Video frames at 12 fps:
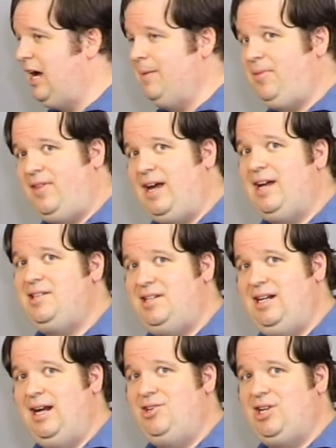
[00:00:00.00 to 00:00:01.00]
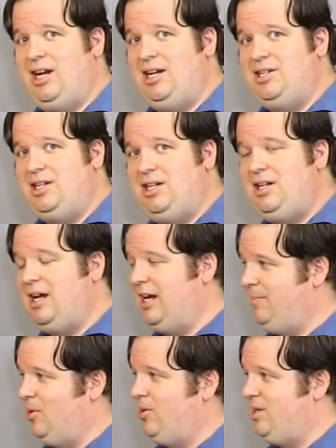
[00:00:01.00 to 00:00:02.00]
I'm Thad, Thad,
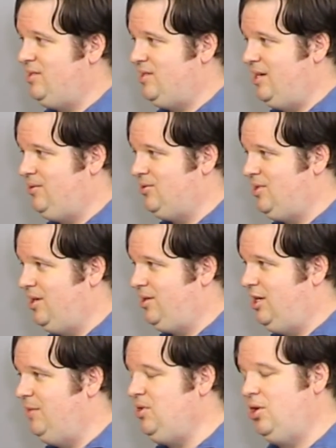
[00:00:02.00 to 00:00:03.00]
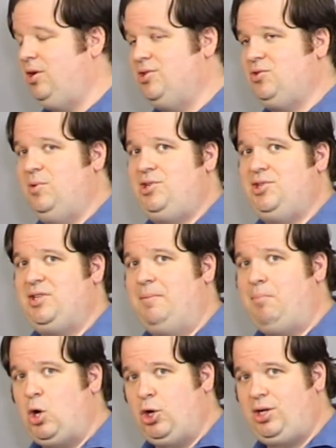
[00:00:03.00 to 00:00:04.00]
at ParkENTCycles.com. You can also reach us at
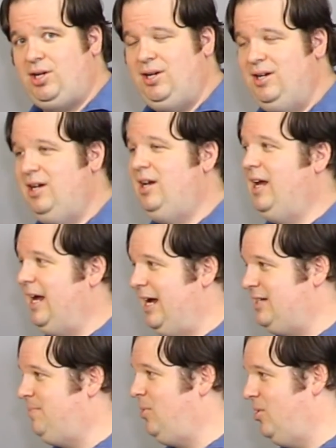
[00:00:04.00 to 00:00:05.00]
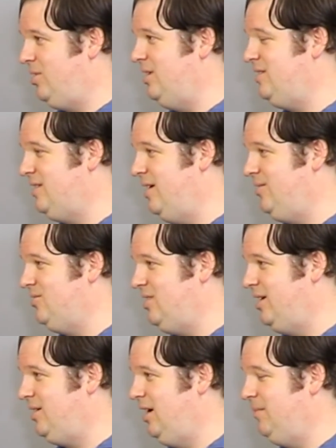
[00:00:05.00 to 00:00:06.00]
Mark at
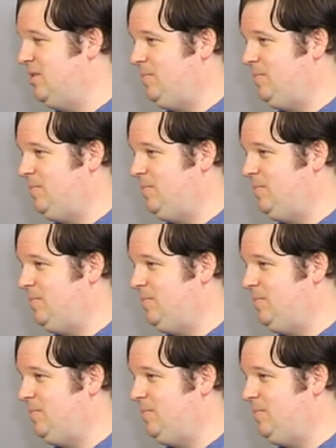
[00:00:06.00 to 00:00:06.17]
ParkENTCycles.com.